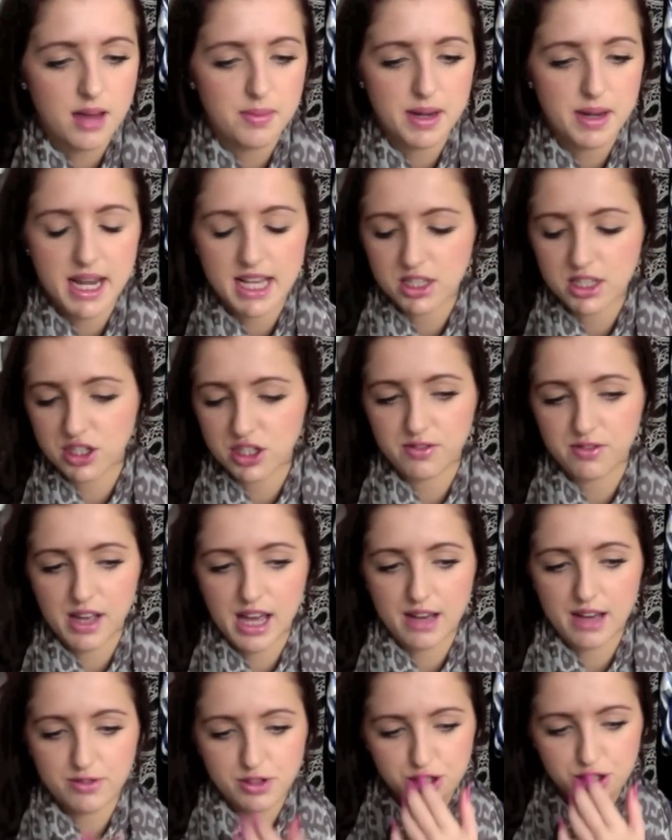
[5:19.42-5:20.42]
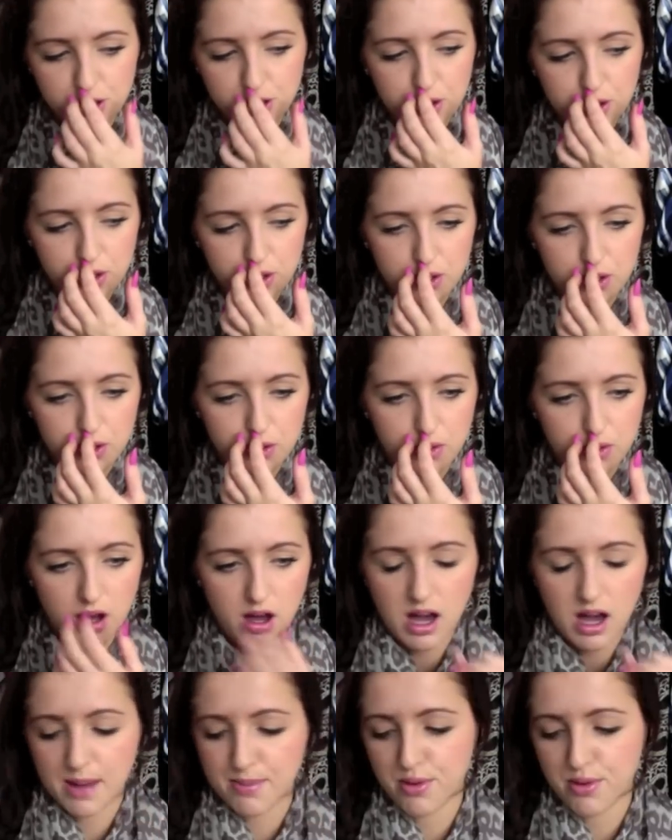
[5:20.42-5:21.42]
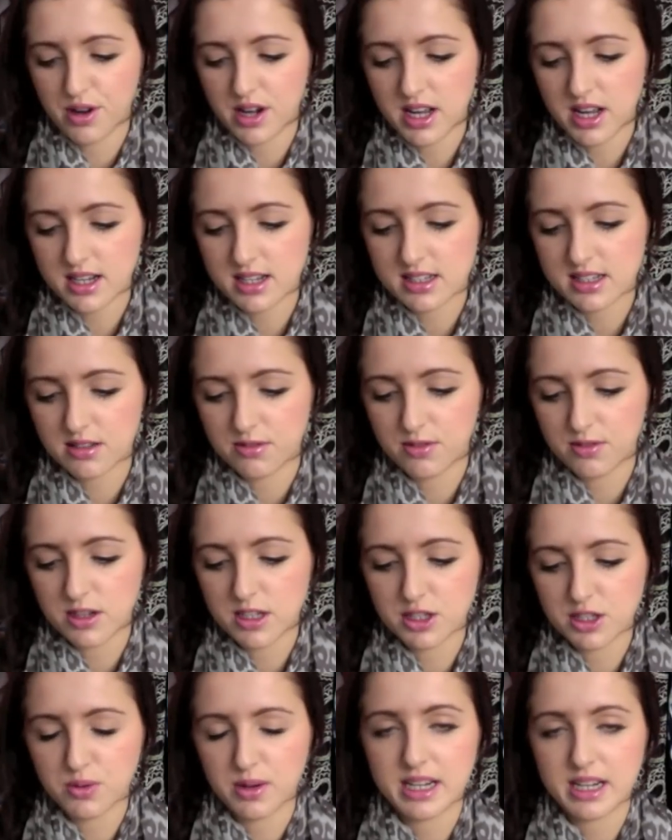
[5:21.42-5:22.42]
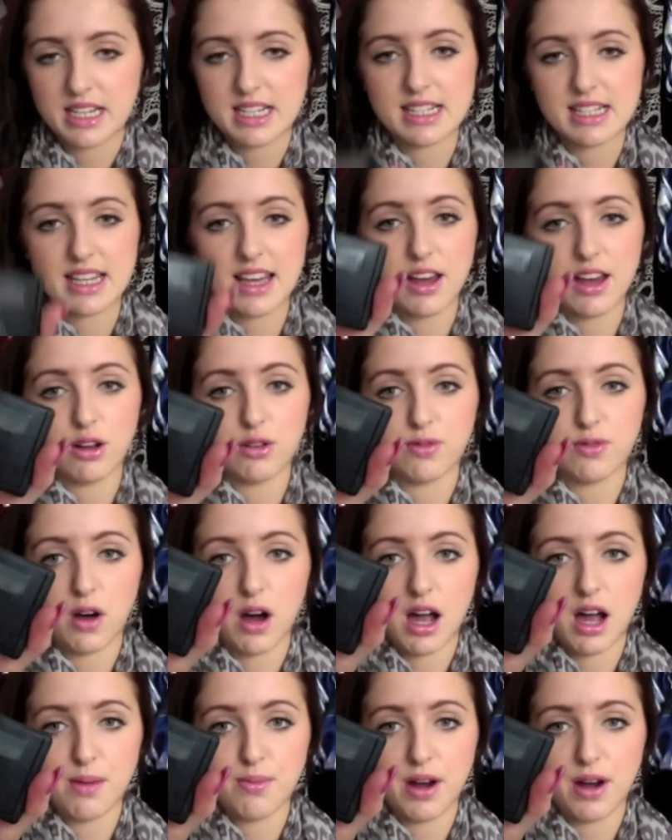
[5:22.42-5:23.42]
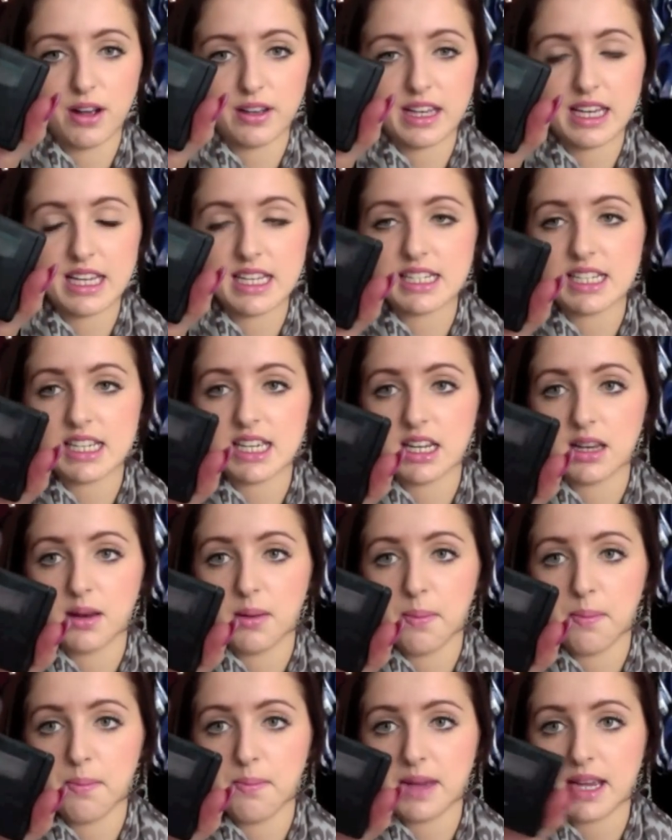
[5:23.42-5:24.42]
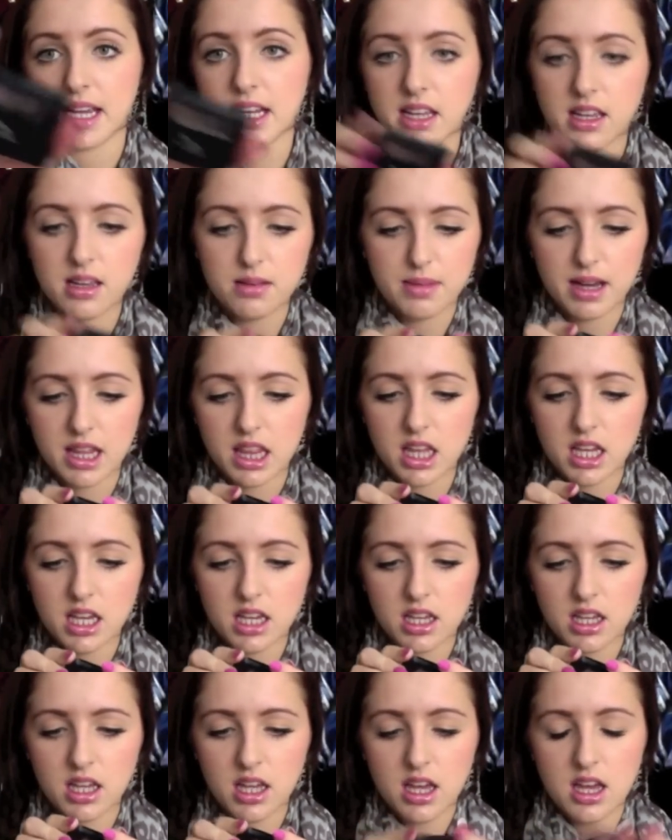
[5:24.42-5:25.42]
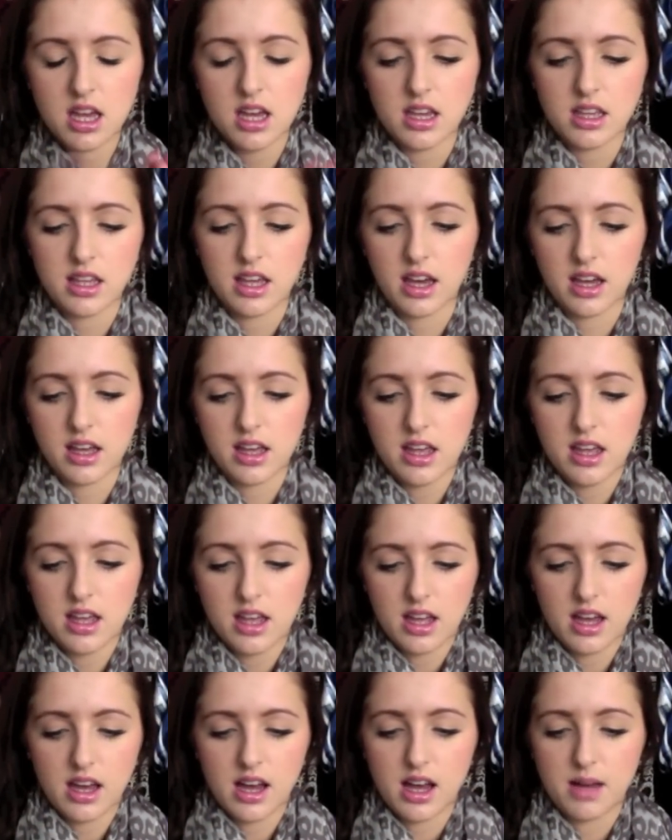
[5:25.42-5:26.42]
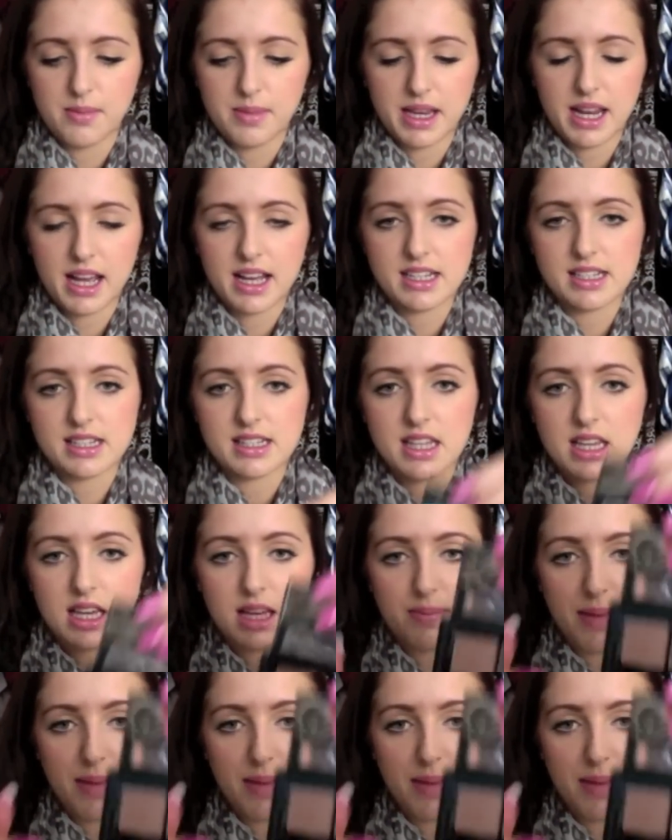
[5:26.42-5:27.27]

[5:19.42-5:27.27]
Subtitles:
Next off, I have two eye products. The first one is the E.L.F. Eyebrow Kit in medium, I think. Yeah. It has the